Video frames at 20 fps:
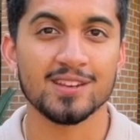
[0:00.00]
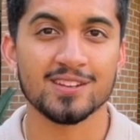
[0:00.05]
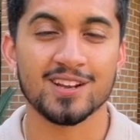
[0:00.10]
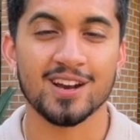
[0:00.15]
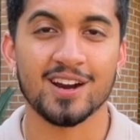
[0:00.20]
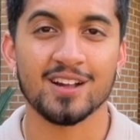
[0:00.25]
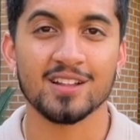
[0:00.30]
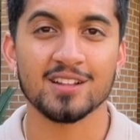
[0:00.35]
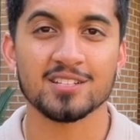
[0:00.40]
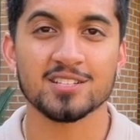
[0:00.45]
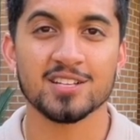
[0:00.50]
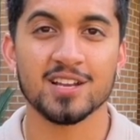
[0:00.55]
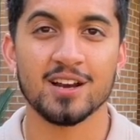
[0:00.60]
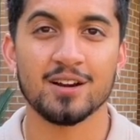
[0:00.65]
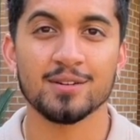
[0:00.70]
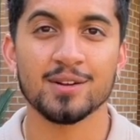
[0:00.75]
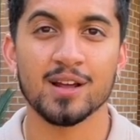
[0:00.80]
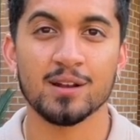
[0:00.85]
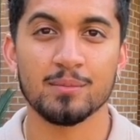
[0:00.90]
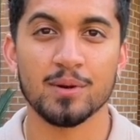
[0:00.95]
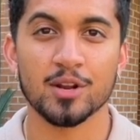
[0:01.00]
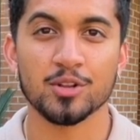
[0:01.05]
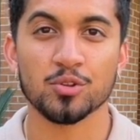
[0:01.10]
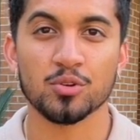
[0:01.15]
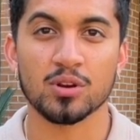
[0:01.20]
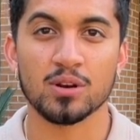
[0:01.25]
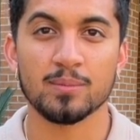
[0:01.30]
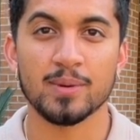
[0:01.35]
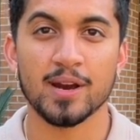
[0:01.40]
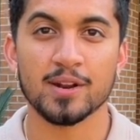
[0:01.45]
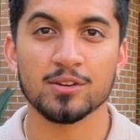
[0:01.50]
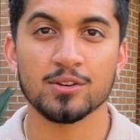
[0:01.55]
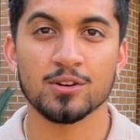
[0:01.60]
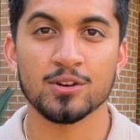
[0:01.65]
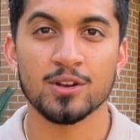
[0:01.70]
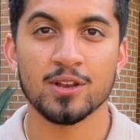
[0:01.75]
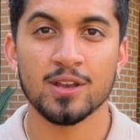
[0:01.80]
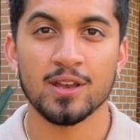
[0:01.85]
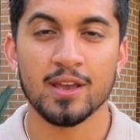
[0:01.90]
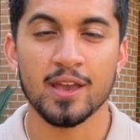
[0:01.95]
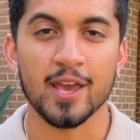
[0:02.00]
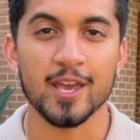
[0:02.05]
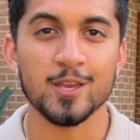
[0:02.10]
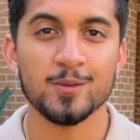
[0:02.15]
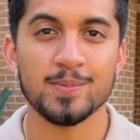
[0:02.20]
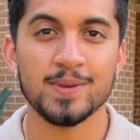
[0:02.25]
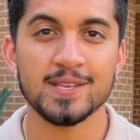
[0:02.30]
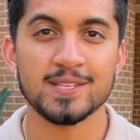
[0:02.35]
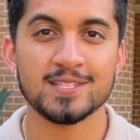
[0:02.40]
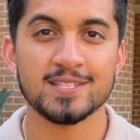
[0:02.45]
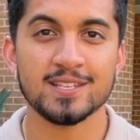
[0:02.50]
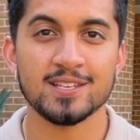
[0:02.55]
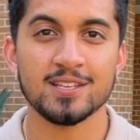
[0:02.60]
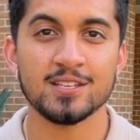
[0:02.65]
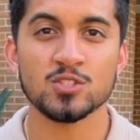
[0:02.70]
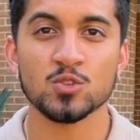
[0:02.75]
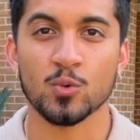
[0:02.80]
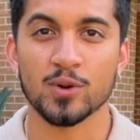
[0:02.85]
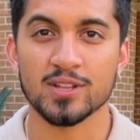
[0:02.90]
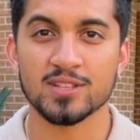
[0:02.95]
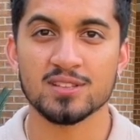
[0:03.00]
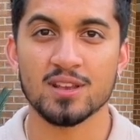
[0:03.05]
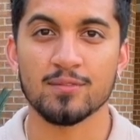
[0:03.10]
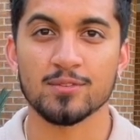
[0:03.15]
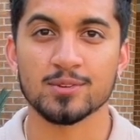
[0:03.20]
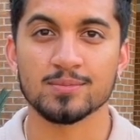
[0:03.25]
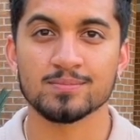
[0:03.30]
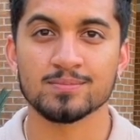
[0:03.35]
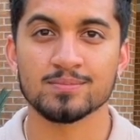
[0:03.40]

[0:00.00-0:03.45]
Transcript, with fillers: College Town, Alberto Camargo, ABC 27.